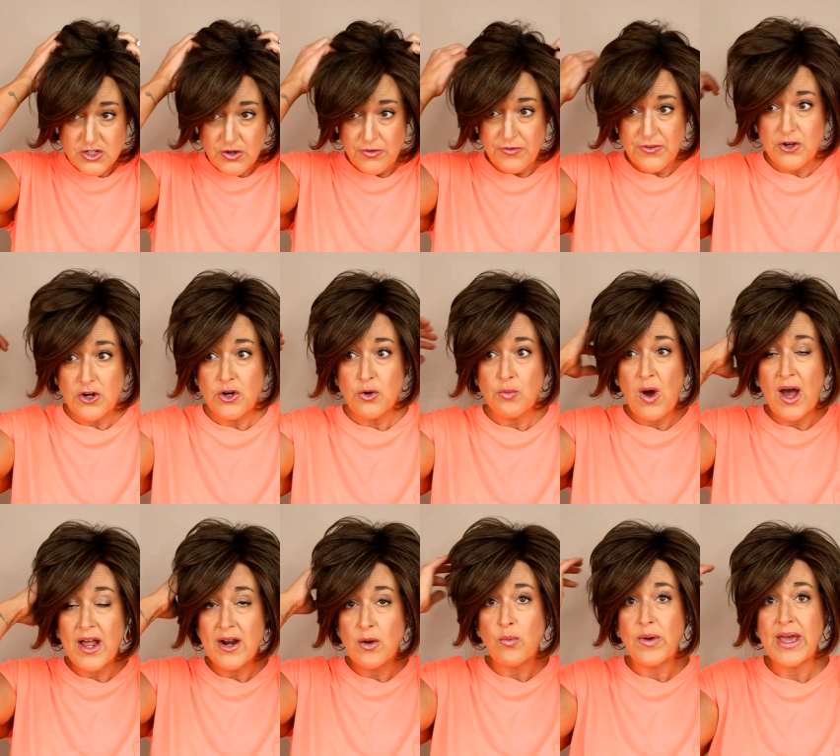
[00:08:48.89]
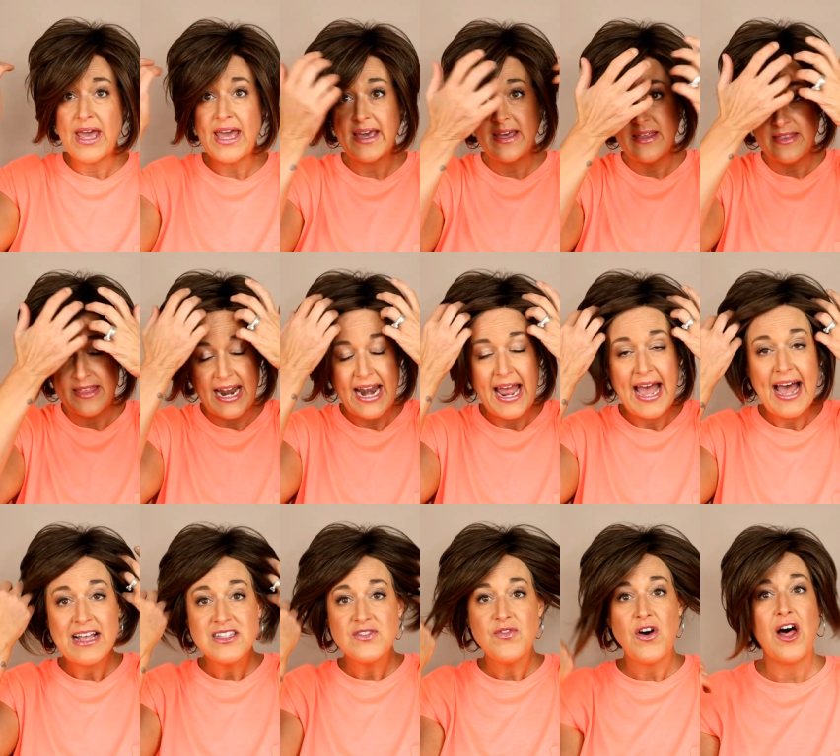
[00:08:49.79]
So if you want a wig that
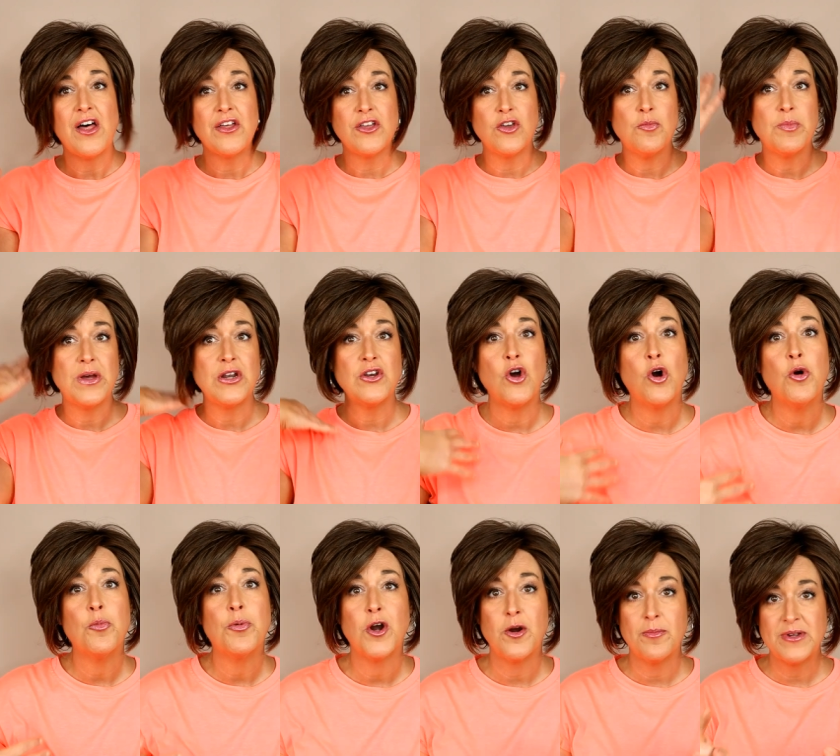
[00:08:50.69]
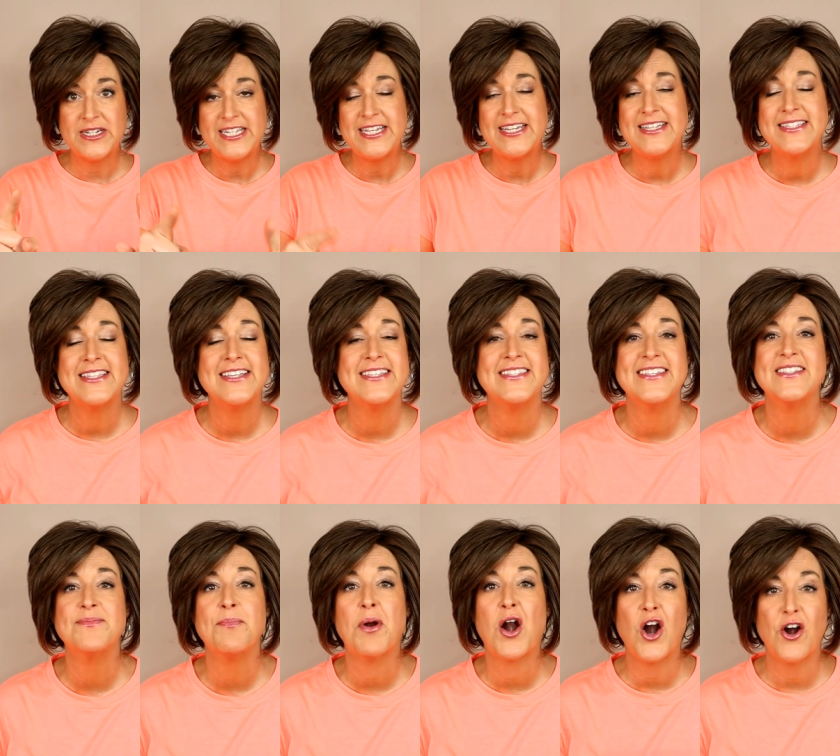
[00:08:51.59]
has volume but no permatease,
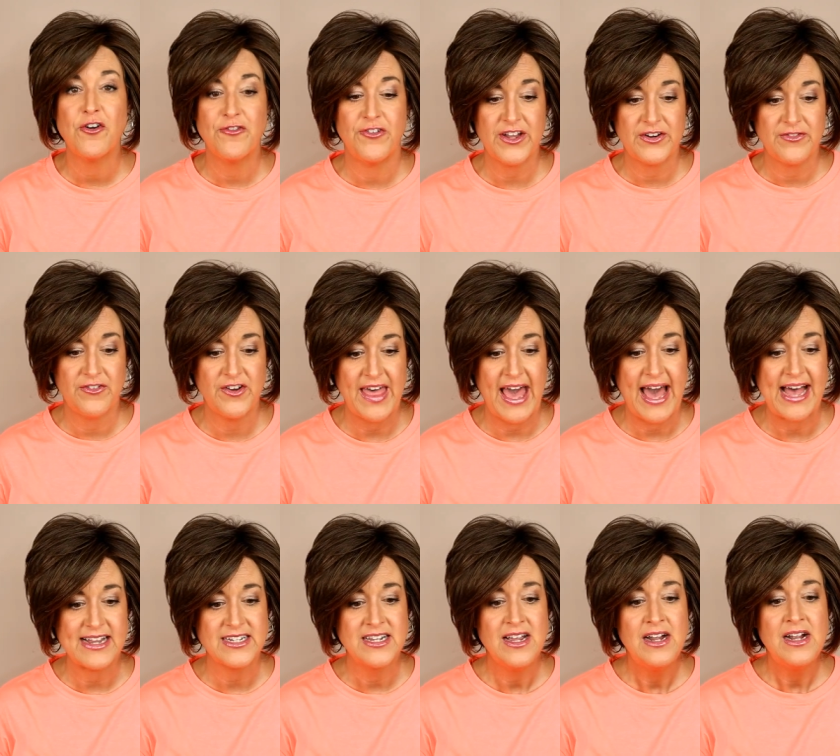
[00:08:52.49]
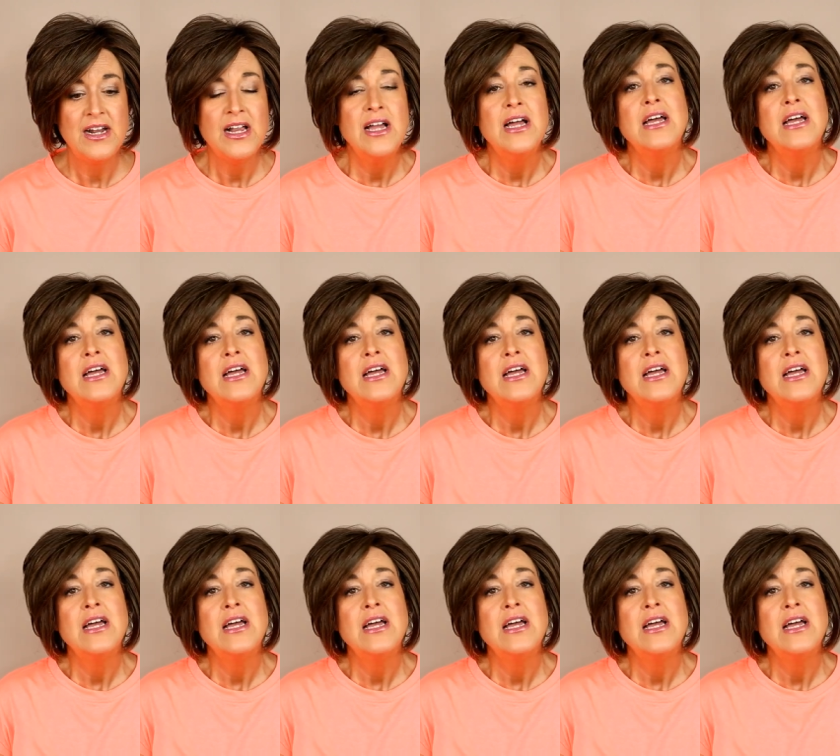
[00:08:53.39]
this is perfect for that.